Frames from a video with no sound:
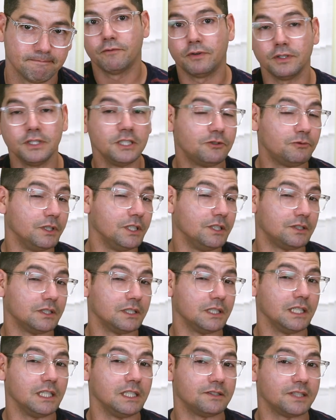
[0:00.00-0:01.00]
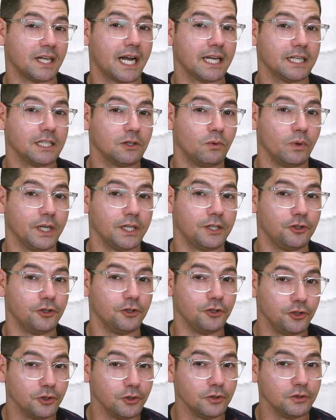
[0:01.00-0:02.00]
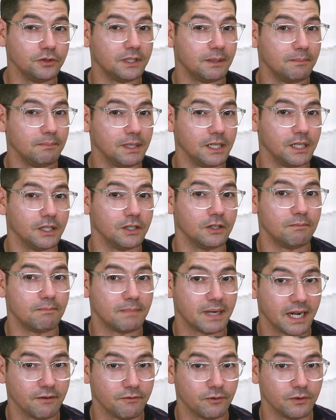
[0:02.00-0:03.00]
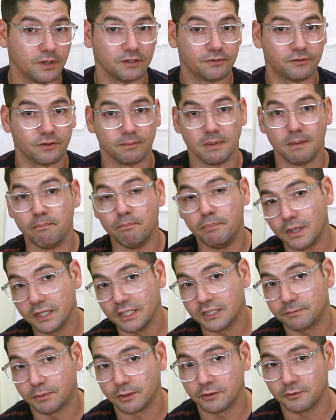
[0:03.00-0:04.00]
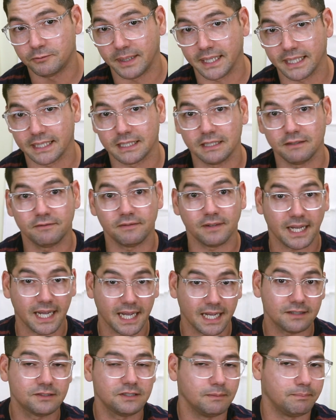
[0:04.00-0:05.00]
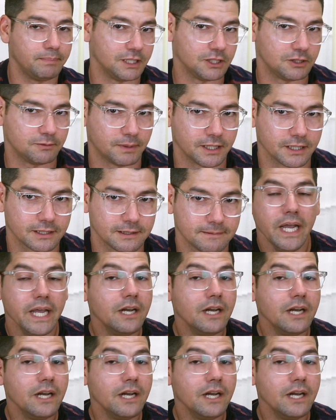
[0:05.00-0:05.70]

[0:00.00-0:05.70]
For this reason, it is adequate to use the meaning of mindfulness from a Buddhist perspective as the benchmark.